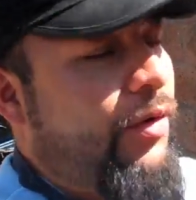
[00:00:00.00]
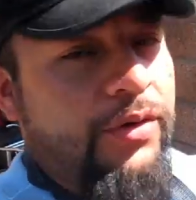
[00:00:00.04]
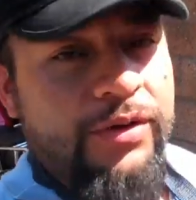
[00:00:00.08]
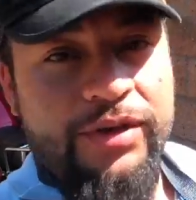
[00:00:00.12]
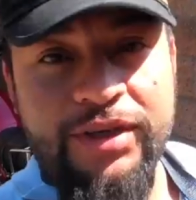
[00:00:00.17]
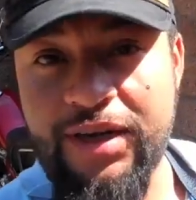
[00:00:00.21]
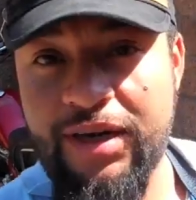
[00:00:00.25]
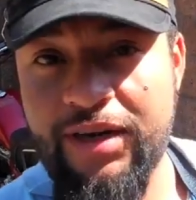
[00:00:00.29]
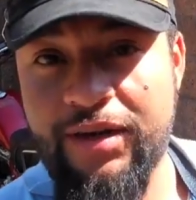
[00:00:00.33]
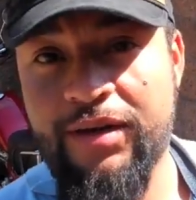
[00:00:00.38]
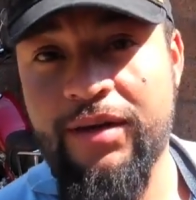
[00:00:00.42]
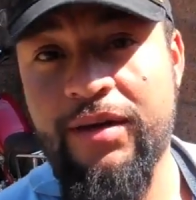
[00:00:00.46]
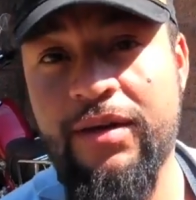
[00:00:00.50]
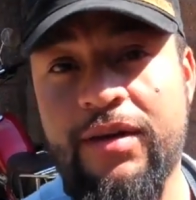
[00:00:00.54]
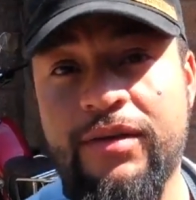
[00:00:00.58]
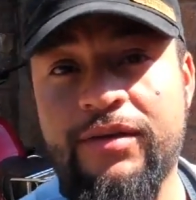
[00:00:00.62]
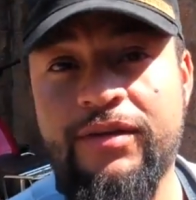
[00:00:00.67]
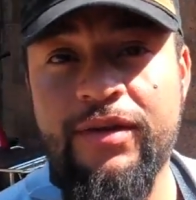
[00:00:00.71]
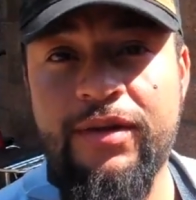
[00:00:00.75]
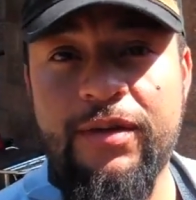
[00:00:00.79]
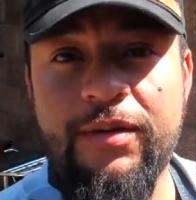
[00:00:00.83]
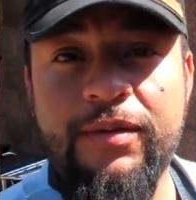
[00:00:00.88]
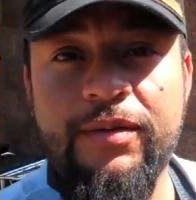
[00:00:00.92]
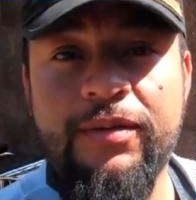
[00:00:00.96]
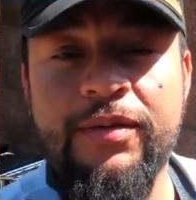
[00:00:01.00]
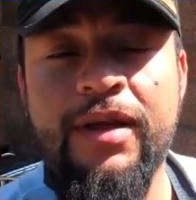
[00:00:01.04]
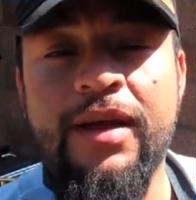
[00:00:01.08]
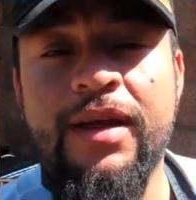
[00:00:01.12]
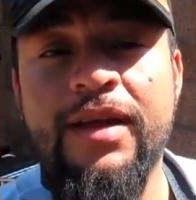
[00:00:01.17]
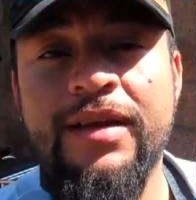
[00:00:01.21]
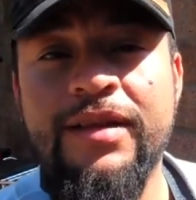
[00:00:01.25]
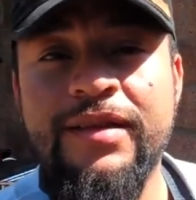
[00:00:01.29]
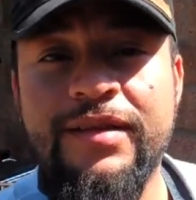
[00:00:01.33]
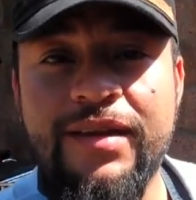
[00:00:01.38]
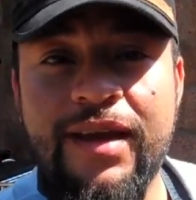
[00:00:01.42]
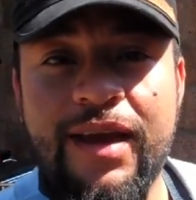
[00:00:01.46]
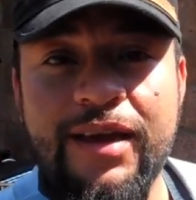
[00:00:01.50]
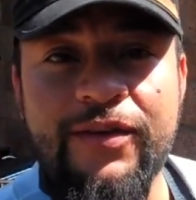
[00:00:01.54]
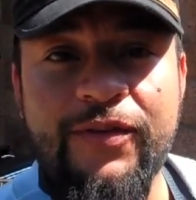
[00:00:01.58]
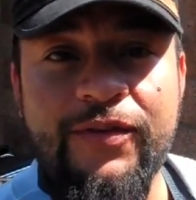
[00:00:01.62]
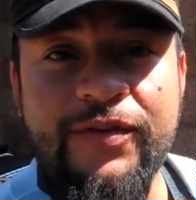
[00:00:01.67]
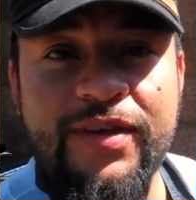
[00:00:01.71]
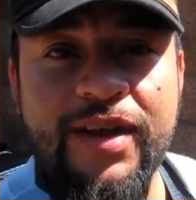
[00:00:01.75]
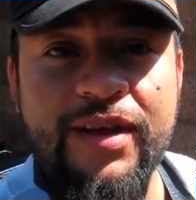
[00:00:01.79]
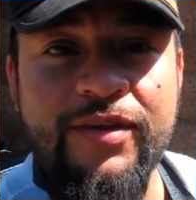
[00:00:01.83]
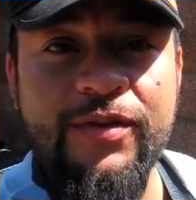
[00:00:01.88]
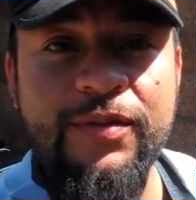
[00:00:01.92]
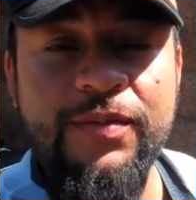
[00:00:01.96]
or the archaeological site
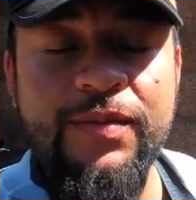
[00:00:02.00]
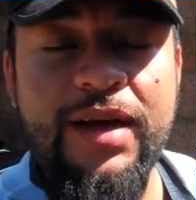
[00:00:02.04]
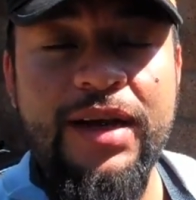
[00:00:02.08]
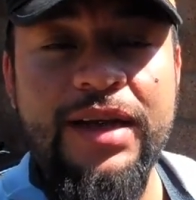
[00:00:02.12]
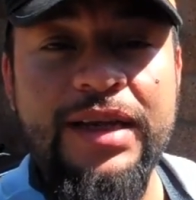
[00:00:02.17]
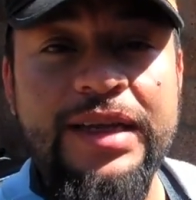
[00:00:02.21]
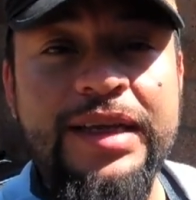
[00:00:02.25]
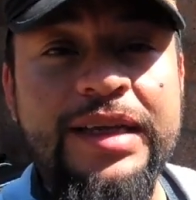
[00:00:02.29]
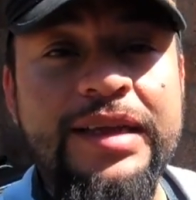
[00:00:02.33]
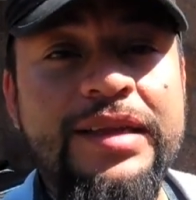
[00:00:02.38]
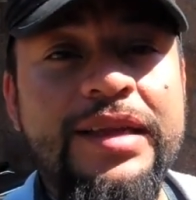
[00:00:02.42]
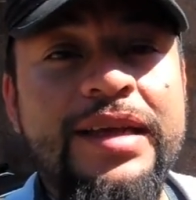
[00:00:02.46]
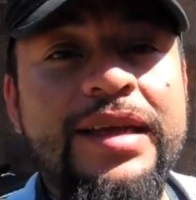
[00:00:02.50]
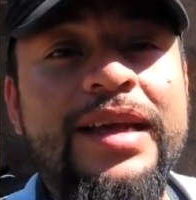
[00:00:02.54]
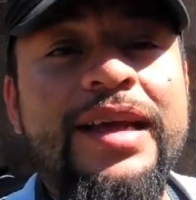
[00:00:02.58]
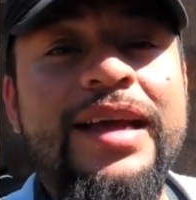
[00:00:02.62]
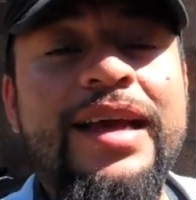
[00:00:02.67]
of Tazumal, is.